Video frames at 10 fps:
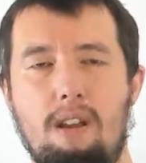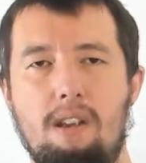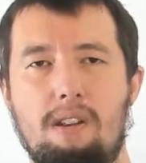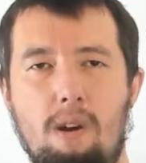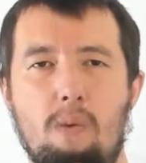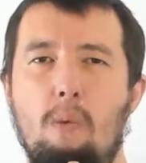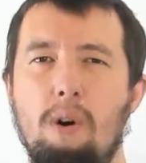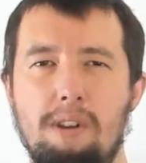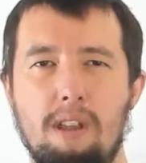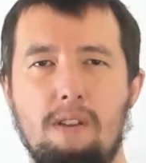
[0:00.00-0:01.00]
So,
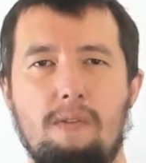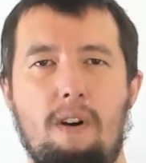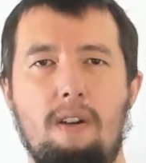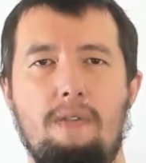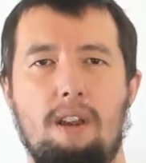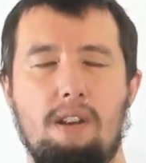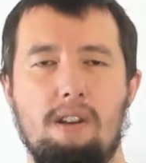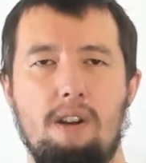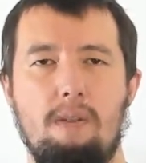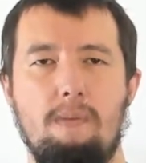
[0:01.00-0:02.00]
what do those 5 things
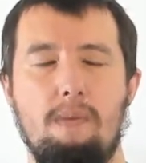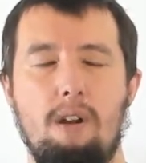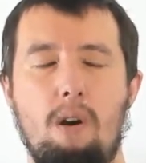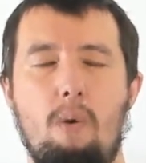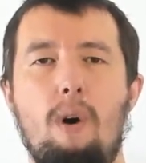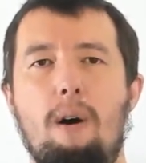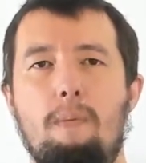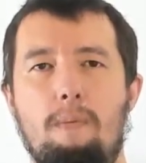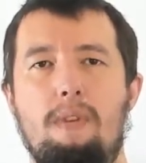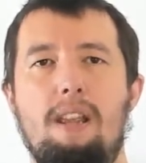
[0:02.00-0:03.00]
do? Well,
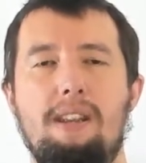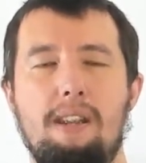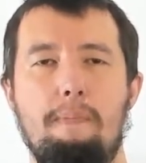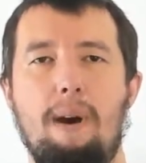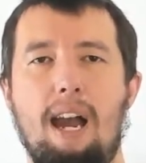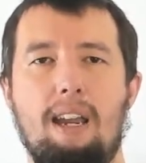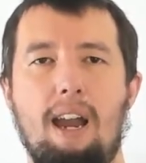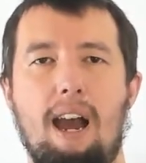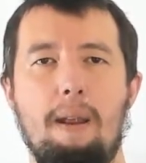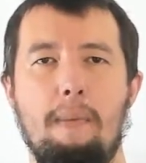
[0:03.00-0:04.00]
let's sit back
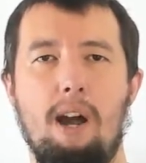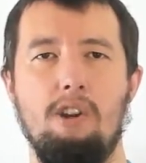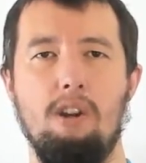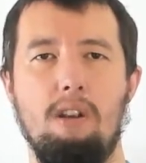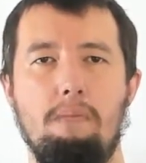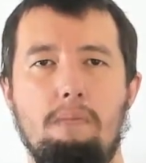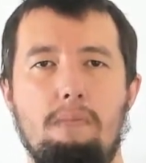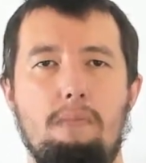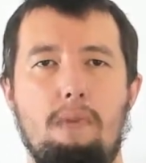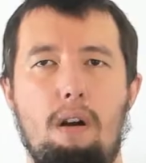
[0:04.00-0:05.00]
and imagine
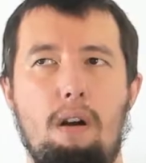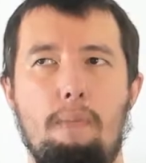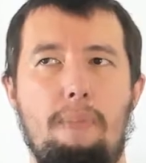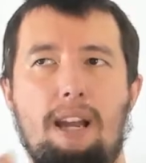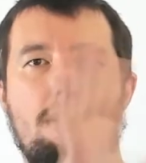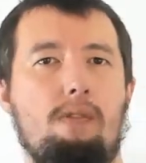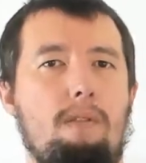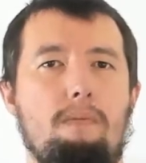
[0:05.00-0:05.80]
a blank screen.